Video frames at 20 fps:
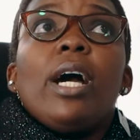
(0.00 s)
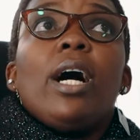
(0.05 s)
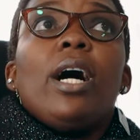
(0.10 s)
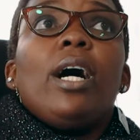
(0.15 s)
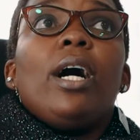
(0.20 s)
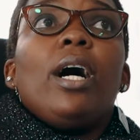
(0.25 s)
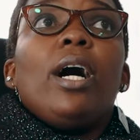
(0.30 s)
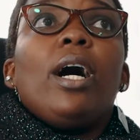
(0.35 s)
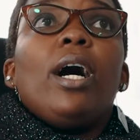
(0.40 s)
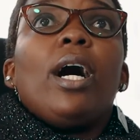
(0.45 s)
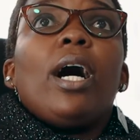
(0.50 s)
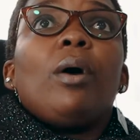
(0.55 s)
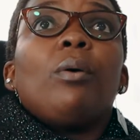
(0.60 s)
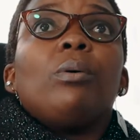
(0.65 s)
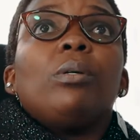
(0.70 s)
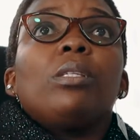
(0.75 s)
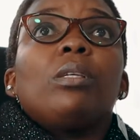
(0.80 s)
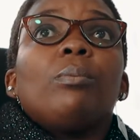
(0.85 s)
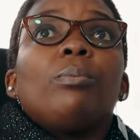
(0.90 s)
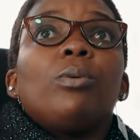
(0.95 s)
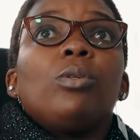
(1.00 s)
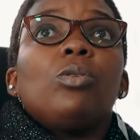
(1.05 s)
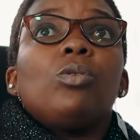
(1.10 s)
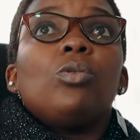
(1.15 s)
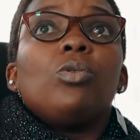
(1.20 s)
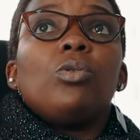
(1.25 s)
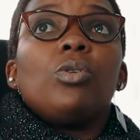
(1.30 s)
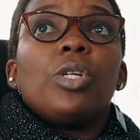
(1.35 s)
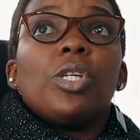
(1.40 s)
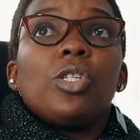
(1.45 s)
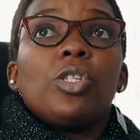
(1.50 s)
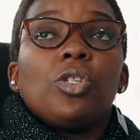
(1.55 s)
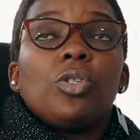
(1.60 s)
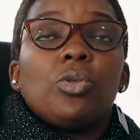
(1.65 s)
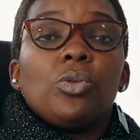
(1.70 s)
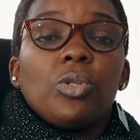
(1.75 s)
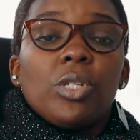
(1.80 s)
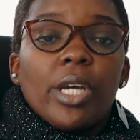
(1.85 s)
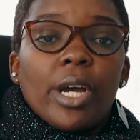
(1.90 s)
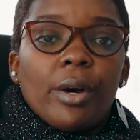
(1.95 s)
I was supposed to reach
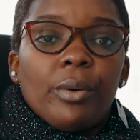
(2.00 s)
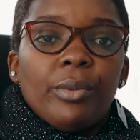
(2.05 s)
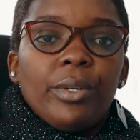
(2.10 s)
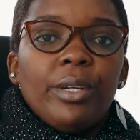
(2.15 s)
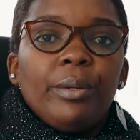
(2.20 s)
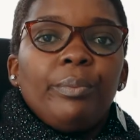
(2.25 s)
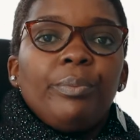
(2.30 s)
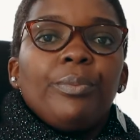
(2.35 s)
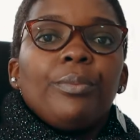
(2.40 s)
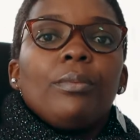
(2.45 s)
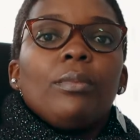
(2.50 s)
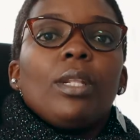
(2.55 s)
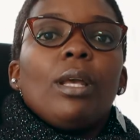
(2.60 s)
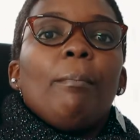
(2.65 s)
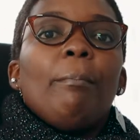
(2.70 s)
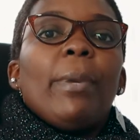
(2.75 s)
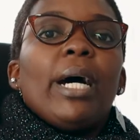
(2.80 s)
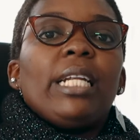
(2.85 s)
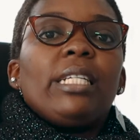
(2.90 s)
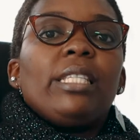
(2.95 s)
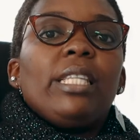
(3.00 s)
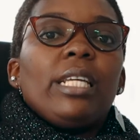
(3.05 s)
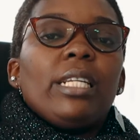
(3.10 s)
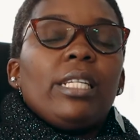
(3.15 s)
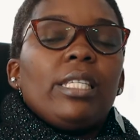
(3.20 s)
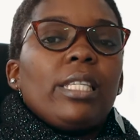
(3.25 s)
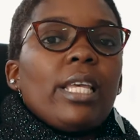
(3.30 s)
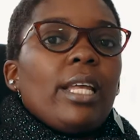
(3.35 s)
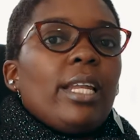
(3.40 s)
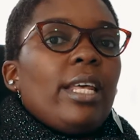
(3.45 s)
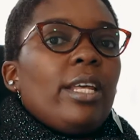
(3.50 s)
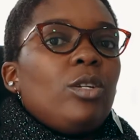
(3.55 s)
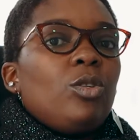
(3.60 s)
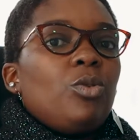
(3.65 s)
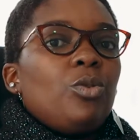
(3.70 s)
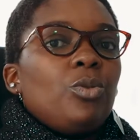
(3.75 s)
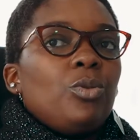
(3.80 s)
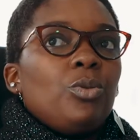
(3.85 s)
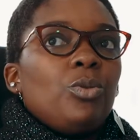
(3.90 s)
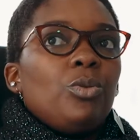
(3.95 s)
to town, but they decided
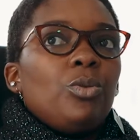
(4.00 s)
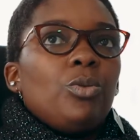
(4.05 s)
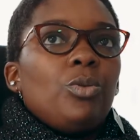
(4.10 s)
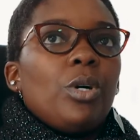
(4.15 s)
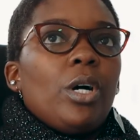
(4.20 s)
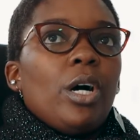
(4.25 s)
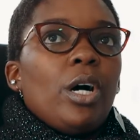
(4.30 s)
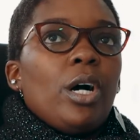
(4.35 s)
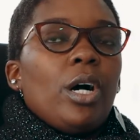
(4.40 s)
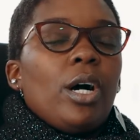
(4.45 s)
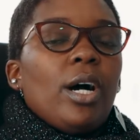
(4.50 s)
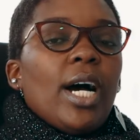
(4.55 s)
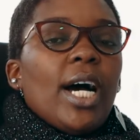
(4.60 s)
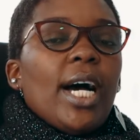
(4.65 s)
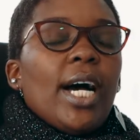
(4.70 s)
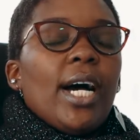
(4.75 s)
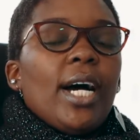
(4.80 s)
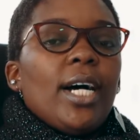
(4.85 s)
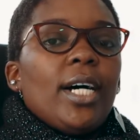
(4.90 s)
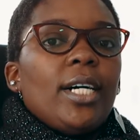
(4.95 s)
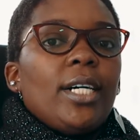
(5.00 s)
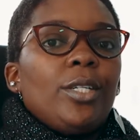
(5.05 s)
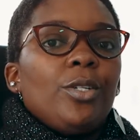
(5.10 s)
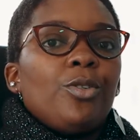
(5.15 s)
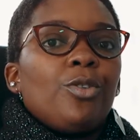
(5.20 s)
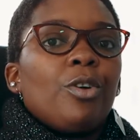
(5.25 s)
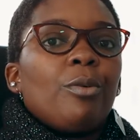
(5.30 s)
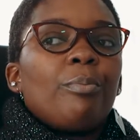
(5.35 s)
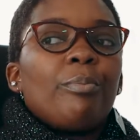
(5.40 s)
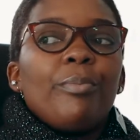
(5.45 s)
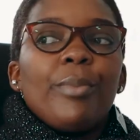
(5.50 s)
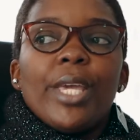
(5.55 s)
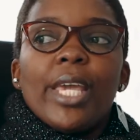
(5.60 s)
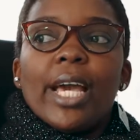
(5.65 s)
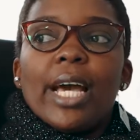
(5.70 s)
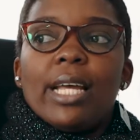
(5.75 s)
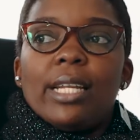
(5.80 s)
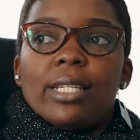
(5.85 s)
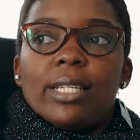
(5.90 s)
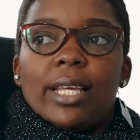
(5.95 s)
to drop me
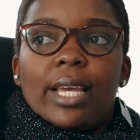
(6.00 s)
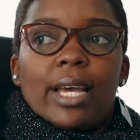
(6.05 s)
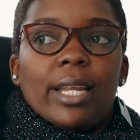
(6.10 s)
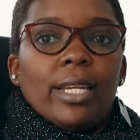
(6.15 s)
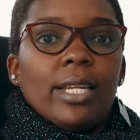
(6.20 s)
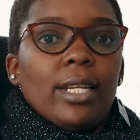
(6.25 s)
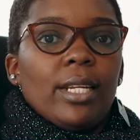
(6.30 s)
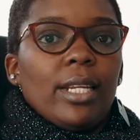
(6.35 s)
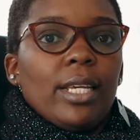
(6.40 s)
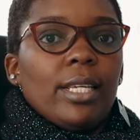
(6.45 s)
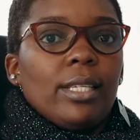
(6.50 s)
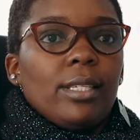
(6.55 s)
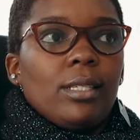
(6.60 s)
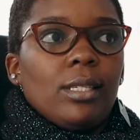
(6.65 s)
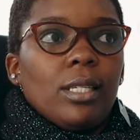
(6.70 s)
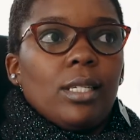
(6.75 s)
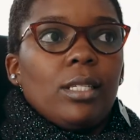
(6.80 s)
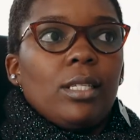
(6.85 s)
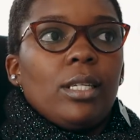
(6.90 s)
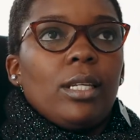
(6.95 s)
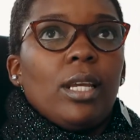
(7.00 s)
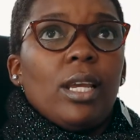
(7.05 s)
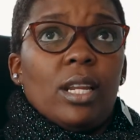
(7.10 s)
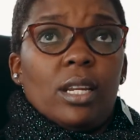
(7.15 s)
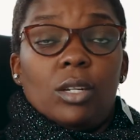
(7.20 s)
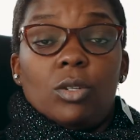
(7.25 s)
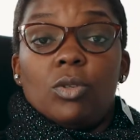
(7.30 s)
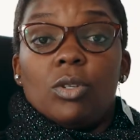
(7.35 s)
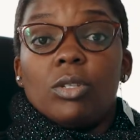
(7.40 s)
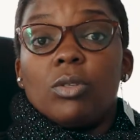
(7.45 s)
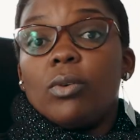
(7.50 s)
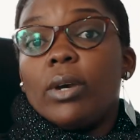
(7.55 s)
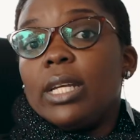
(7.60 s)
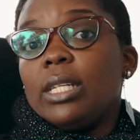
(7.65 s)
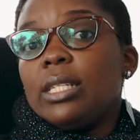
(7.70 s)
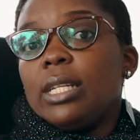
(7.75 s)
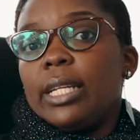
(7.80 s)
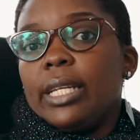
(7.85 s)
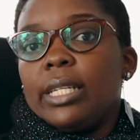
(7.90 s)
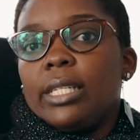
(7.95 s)
at Garden Estate, and it was
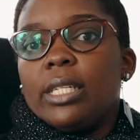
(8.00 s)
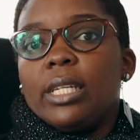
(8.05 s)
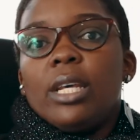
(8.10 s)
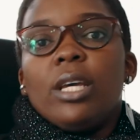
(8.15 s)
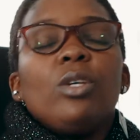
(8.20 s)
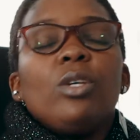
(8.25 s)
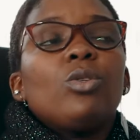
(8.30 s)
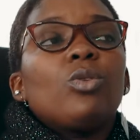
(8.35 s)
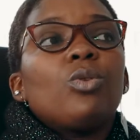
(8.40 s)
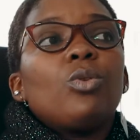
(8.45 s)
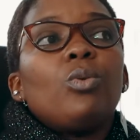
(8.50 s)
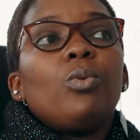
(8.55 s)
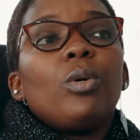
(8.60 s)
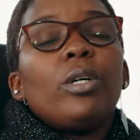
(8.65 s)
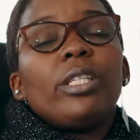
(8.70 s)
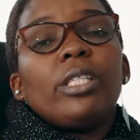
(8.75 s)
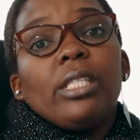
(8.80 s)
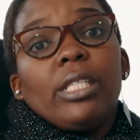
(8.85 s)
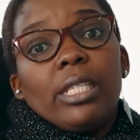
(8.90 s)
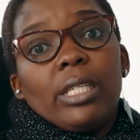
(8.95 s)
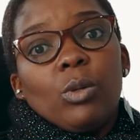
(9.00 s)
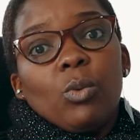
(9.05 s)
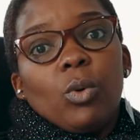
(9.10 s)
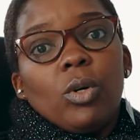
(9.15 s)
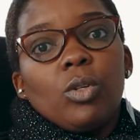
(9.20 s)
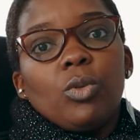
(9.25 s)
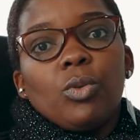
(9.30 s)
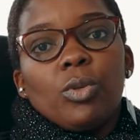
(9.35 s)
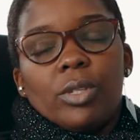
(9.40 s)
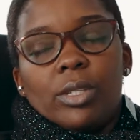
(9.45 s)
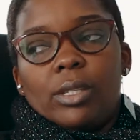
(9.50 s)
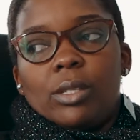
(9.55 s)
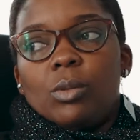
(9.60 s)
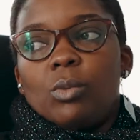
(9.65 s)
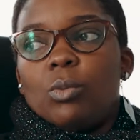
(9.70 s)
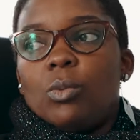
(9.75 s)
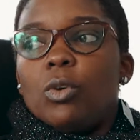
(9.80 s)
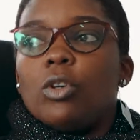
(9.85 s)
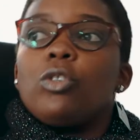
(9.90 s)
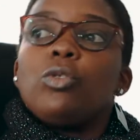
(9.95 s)
quite late. So what
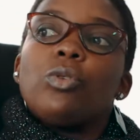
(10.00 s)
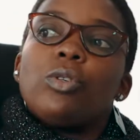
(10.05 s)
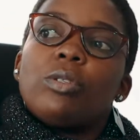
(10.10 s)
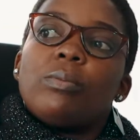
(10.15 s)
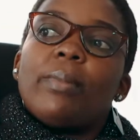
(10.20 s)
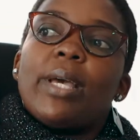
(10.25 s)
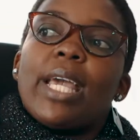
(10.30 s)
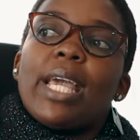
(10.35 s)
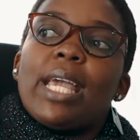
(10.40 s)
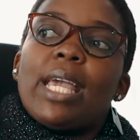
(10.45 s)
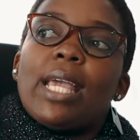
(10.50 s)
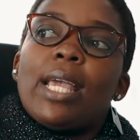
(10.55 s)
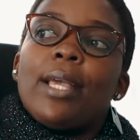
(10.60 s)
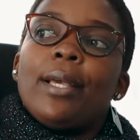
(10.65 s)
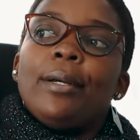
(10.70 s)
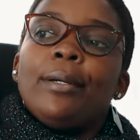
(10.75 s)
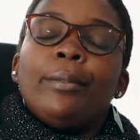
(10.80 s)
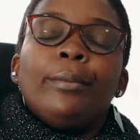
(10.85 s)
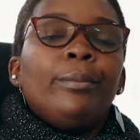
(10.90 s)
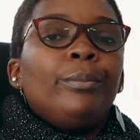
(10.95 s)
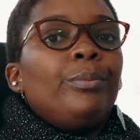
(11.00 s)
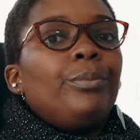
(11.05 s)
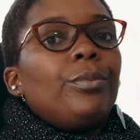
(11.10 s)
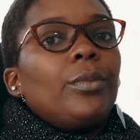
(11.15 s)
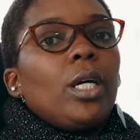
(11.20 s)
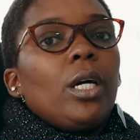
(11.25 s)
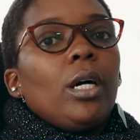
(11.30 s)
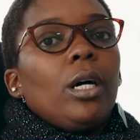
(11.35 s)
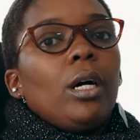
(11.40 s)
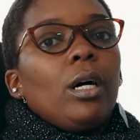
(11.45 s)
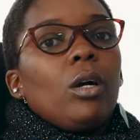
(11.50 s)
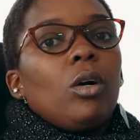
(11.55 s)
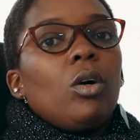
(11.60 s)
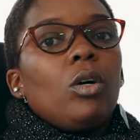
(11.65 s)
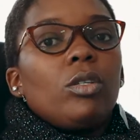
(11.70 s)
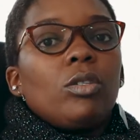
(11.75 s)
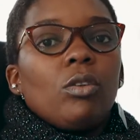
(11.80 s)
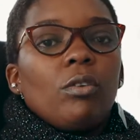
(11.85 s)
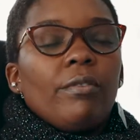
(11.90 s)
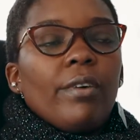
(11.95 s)
was my
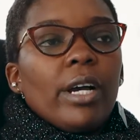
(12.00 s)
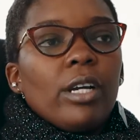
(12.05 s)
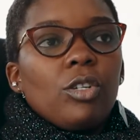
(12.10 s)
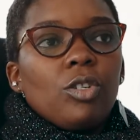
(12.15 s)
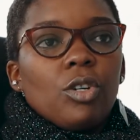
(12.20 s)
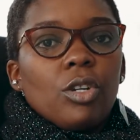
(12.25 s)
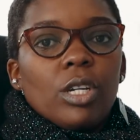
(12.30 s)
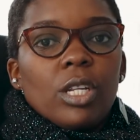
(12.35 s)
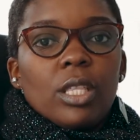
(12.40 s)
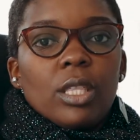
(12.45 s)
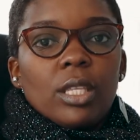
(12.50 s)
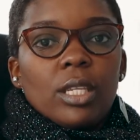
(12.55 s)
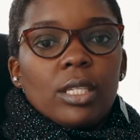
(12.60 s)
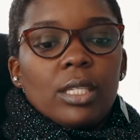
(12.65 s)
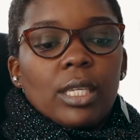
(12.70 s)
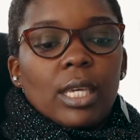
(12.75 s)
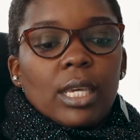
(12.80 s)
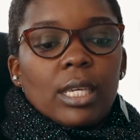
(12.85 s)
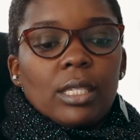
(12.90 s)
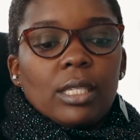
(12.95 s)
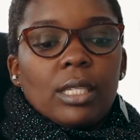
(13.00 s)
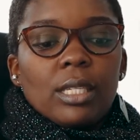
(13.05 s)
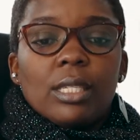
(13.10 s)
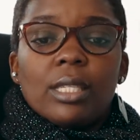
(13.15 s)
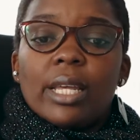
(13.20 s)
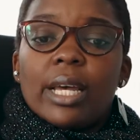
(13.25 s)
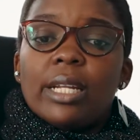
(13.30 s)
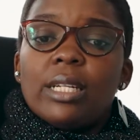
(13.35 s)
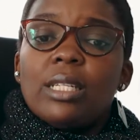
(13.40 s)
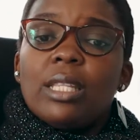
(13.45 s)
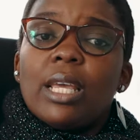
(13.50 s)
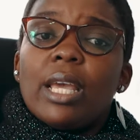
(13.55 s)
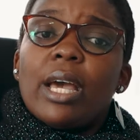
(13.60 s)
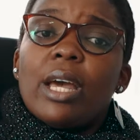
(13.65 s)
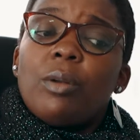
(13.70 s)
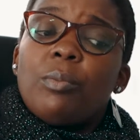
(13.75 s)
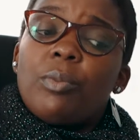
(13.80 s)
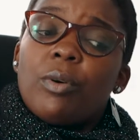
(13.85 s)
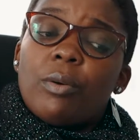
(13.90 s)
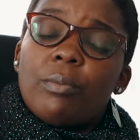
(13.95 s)
cause of action in this case is that they
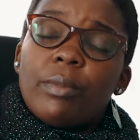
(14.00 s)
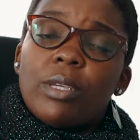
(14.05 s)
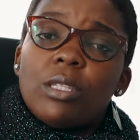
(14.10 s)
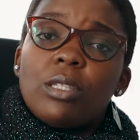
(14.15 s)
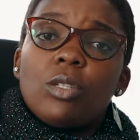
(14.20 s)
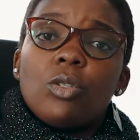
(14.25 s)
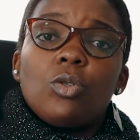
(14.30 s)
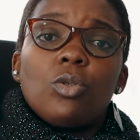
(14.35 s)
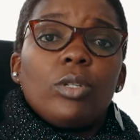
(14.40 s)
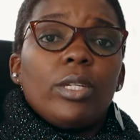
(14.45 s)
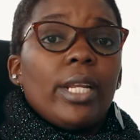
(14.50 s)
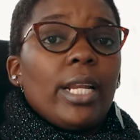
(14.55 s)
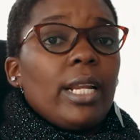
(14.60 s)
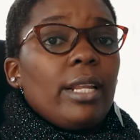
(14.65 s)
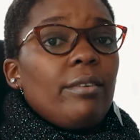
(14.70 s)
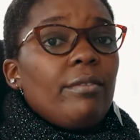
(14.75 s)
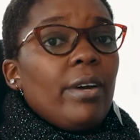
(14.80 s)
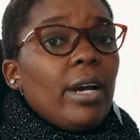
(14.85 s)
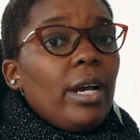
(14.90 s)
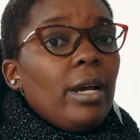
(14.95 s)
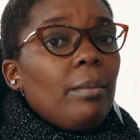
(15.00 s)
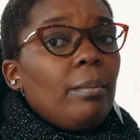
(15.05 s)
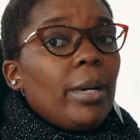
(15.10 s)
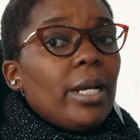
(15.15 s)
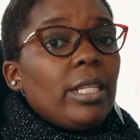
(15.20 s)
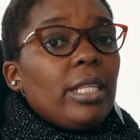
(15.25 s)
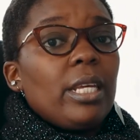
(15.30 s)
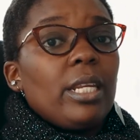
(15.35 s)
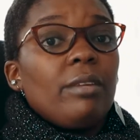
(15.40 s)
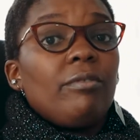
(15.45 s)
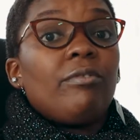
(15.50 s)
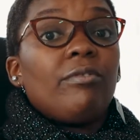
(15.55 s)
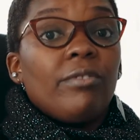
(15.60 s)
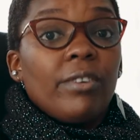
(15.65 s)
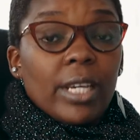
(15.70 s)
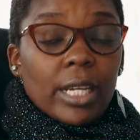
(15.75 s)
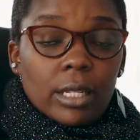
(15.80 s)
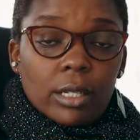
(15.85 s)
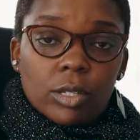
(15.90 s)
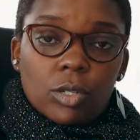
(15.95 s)
had promised to deliver, but they
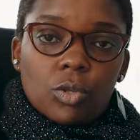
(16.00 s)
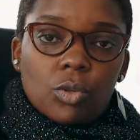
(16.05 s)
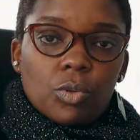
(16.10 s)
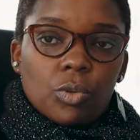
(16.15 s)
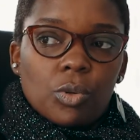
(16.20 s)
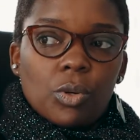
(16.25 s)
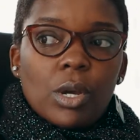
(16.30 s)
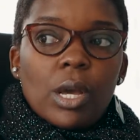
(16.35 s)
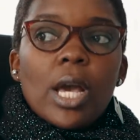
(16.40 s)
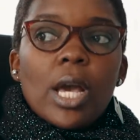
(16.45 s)
failed to.